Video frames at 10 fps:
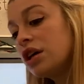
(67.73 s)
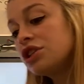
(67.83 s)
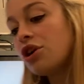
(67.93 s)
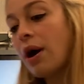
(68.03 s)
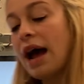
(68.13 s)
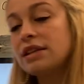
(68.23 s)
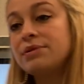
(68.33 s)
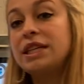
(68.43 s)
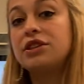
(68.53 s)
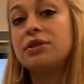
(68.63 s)
So as
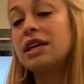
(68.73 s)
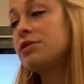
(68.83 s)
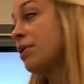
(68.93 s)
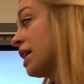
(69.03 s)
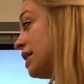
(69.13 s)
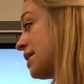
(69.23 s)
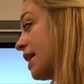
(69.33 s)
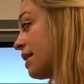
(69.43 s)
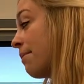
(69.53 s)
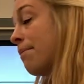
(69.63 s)
we do this, we're going to
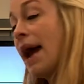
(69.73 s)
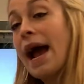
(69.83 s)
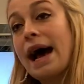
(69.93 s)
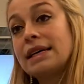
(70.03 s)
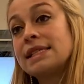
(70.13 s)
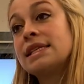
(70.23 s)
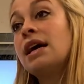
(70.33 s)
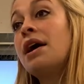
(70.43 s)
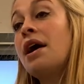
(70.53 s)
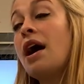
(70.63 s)
take the mass
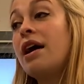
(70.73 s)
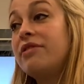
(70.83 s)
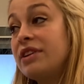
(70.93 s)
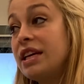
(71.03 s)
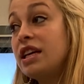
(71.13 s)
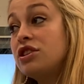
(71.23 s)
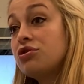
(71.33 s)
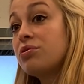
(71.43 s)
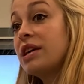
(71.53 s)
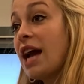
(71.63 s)
of
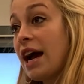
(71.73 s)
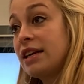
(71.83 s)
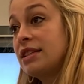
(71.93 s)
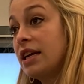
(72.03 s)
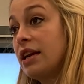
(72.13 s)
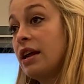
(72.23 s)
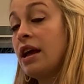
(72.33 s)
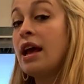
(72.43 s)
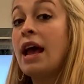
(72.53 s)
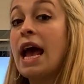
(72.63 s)
each reactant
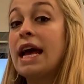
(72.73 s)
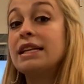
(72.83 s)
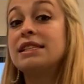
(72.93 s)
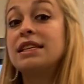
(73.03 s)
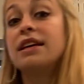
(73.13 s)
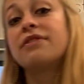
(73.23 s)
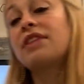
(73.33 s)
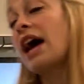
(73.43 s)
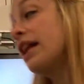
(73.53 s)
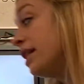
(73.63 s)
and see if
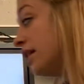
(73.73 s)
that